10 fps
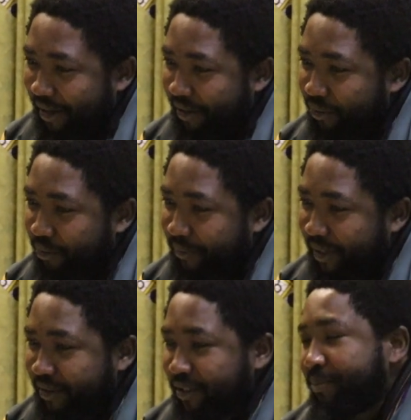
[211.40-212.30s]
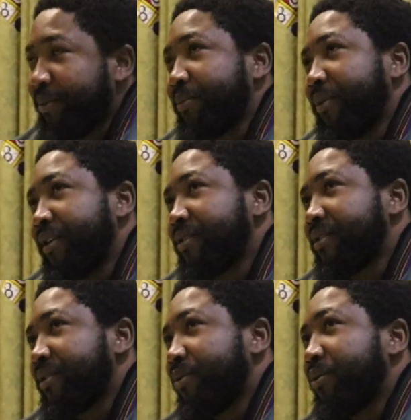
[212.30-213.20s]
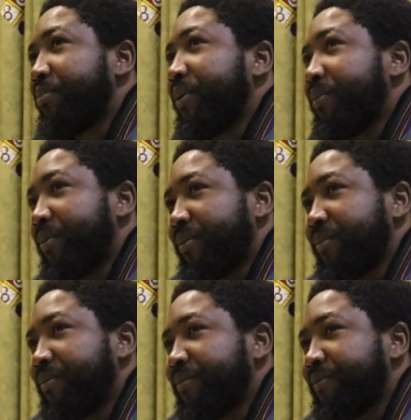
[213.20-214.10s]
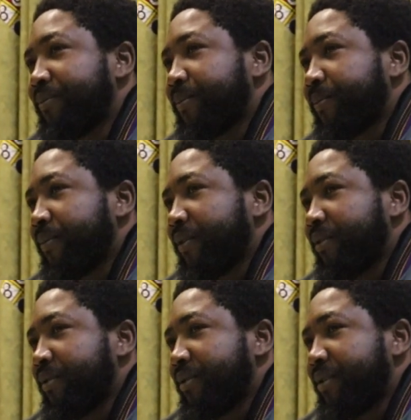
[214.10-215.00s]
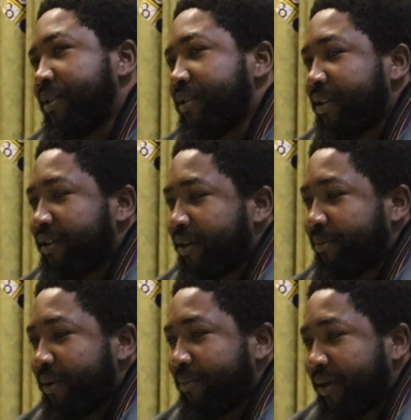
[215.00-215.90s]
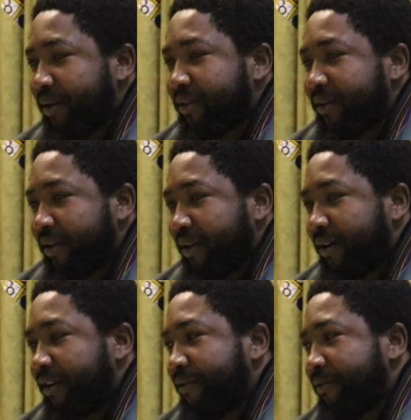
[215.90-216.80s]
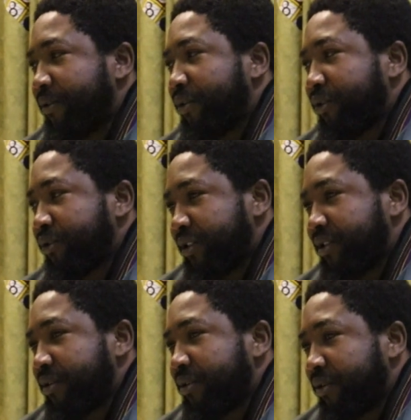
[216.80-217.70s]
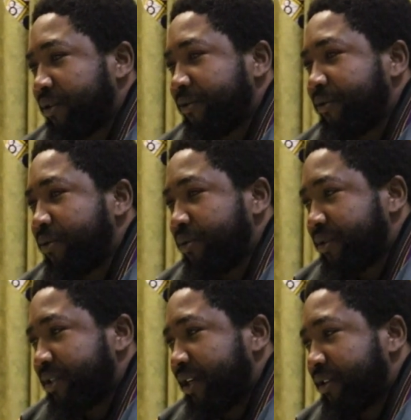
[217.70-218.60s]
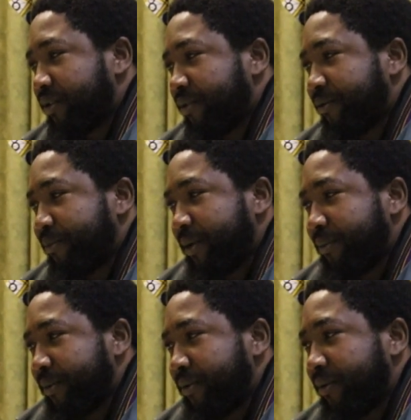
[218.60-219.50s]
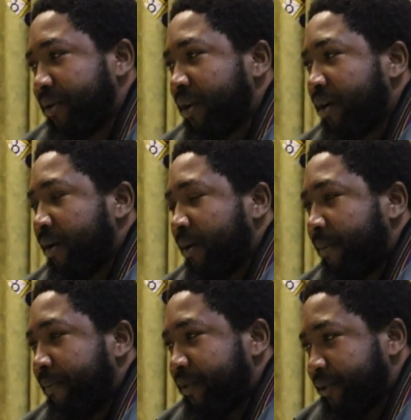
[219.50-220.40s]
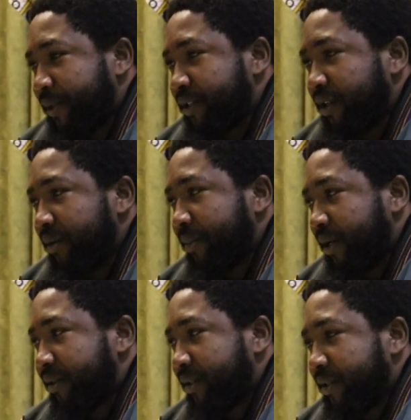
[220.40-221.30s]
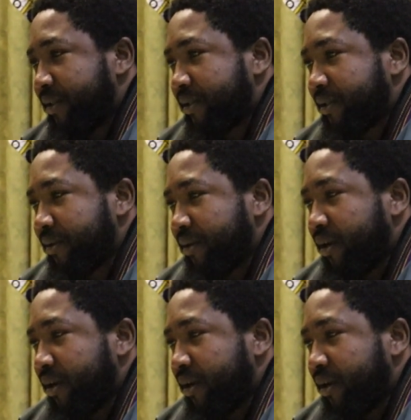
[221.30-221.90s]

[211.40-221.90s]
I know Maltese people as good people. Mm-hmm. Since that I'm in Malta, I've noticed a lot of good sides of people, mm-hmm. especially Maltese.